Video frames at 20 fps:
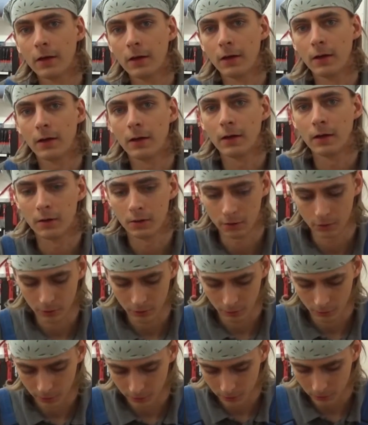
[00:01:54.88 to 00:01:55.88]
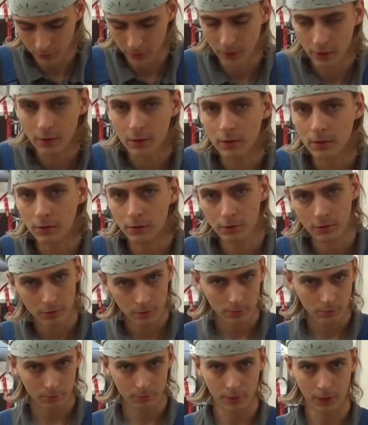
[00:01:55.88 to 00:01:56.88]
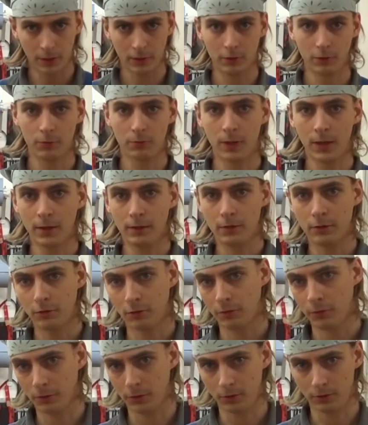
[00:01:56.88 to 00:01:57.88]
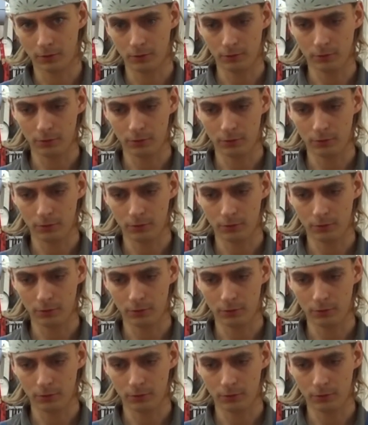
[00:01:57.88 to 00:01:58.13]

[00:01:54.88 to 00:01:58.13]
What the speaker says: glue it together, paint it white so it